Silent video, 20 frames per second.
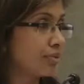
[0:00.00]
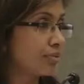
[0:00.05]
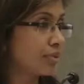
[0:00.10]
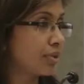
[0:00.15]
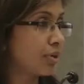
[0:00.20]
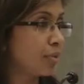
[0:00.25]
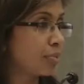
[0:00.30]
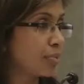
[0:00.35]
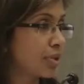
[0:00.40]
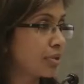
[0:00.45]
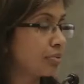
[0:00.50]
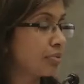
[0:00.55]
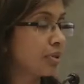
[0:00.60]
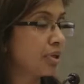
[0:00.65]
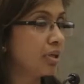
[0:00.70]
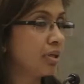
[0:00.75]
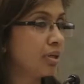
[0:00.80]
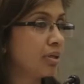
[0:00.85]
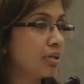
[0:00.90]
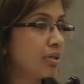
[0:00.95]
of the corporate
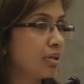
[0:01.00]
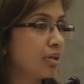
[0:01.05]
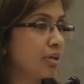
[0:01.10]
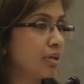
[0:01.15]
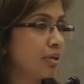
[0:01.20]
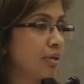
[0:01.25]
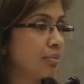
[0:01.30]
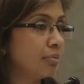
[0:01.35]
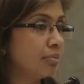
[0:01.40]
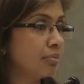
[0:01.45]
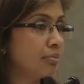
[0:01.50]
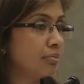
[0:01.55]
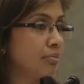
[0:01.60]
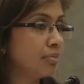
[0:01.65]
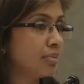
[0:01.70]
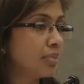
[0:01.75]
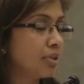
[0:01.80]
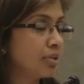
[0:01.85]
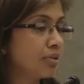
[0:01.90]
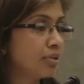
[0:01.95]
world,
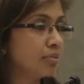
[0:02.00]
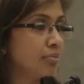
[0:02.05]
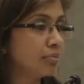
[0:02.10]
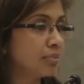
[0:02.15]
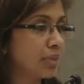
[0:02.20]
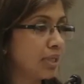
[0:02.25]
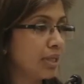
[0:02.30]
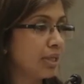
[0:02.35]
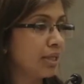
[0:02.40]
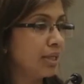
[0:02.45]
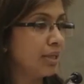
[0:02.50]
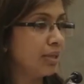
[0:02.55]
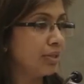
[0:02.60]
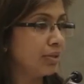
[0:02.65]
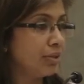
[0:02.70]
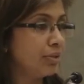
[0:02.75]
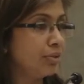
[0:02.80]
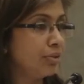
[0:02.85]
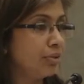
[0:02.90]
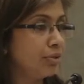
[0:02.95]
you know,
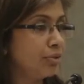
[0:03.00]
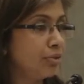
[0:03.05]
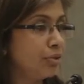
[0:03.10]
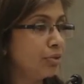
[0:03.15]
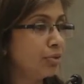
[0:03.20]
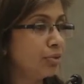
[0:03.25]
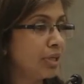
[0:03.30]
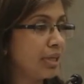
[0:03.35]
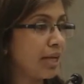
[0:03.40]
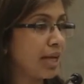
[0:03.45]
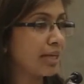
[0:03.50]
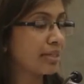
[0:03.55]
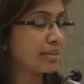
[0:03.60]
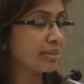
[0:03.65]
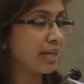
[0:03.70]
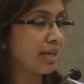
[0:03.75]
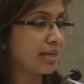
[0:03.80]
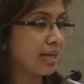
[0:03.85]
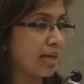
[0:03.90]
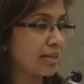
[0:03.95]
you realize
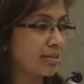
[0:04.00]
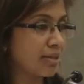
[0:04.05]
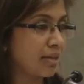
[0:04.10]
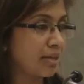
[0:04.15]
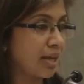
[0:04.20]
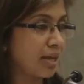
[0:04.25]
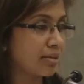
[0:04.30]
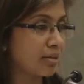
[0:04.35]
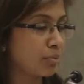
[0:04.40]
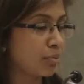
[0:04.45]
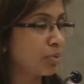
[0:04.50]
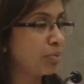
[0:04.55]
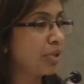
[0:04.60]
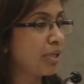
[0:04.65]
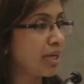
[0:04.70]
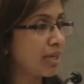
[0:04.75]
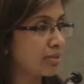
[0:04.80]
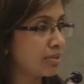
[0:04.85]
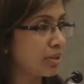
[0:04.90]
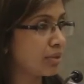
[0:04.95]
that as a
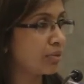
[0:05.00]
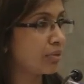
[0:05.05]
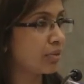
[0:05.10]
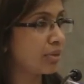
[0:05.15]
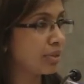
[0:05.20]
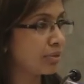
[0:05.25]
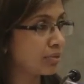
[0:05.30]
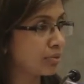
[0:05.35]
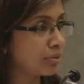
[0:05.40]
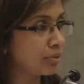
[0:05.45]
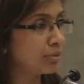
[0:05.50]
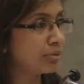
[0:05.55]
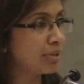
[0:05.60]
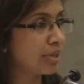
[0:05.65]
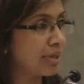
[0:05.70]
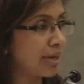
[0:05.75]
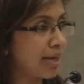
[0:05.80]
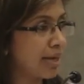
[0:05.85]
woman, as you're growing through the